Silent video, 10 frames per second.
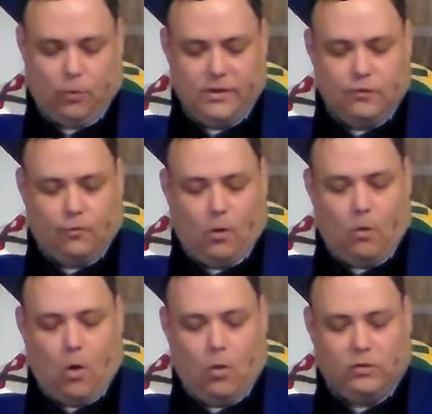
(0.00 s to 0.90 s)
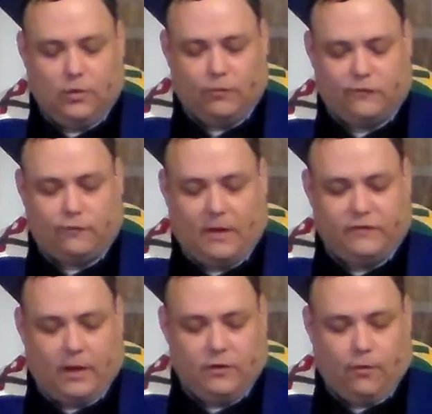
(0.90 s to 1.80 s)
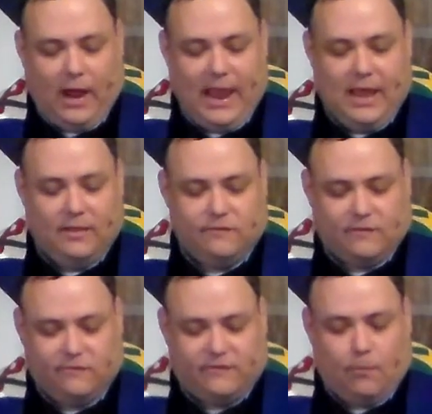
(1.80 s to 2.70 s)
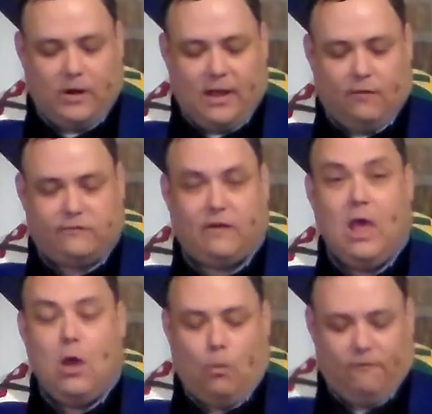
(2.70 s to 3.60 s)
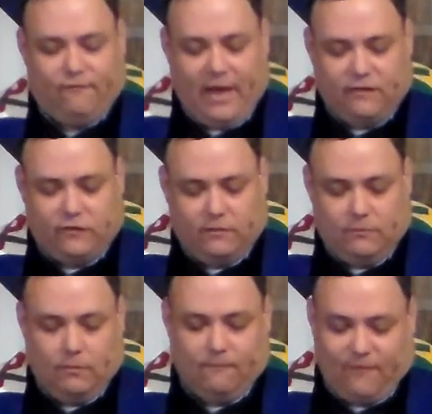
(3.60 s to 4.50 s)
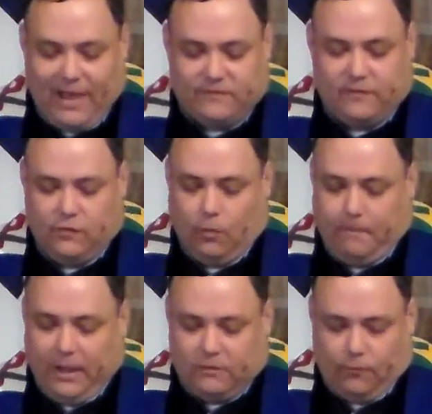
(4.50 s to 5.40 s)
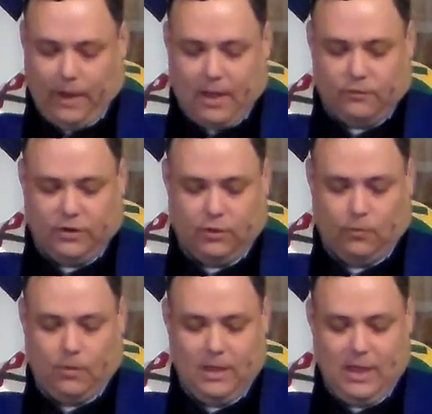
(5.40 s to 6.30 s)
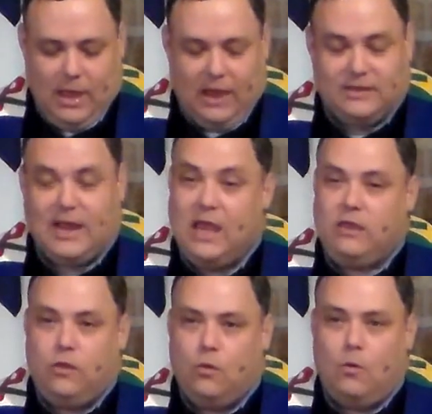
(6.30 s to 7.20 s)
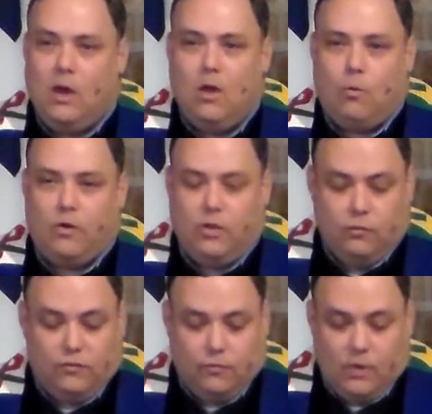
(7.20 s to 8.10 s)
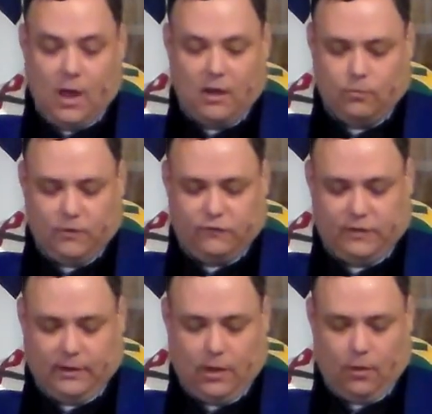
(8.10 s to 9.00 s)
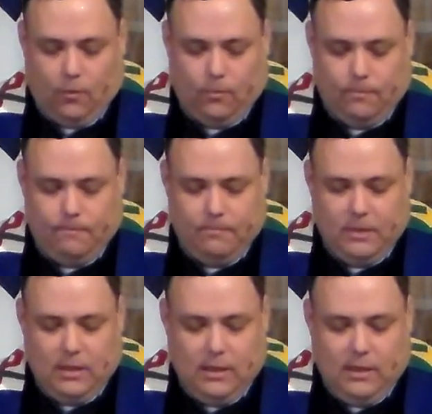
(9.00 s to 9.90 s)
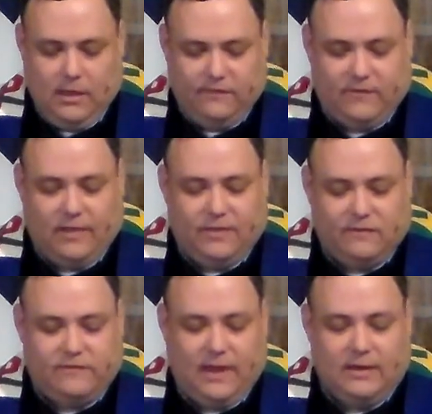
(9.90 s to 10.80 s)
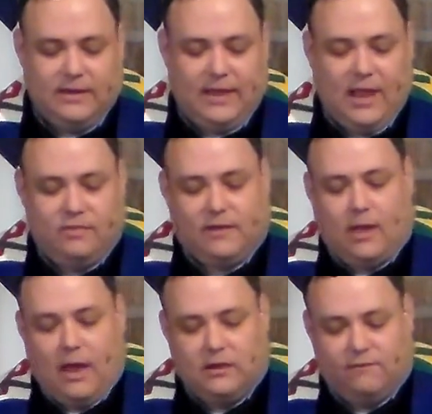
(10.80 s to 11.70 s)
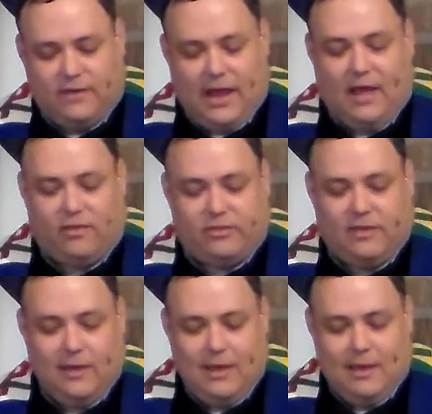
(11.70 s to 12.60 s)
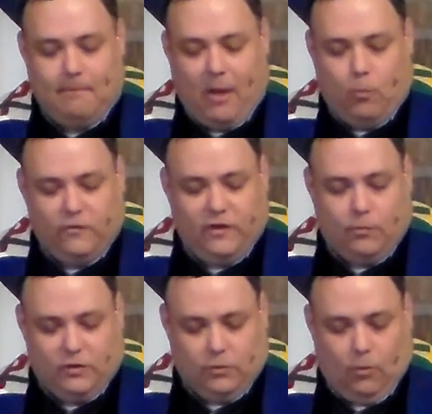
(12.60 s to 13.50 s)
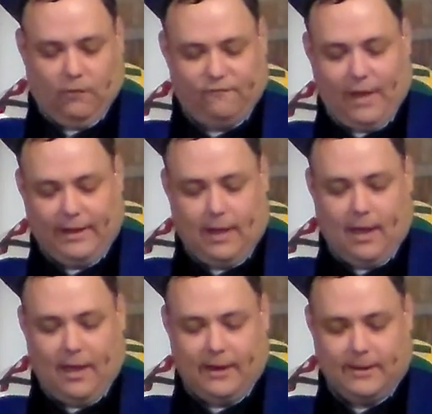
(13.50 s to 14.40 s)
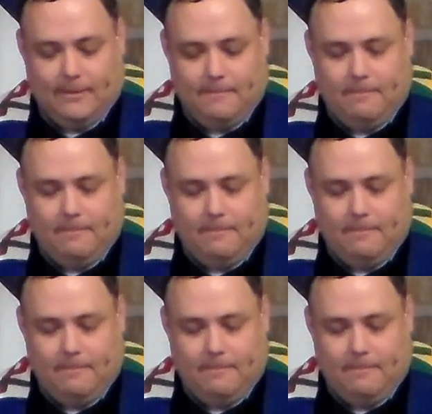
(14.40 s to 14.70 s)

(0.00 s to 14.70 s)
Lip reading: But when you grow old, you will stretch out your hands, and someone else will fasten your belt around you and take you where you do not wish to go." He said this to indicate the kind of death by which he would glorify God.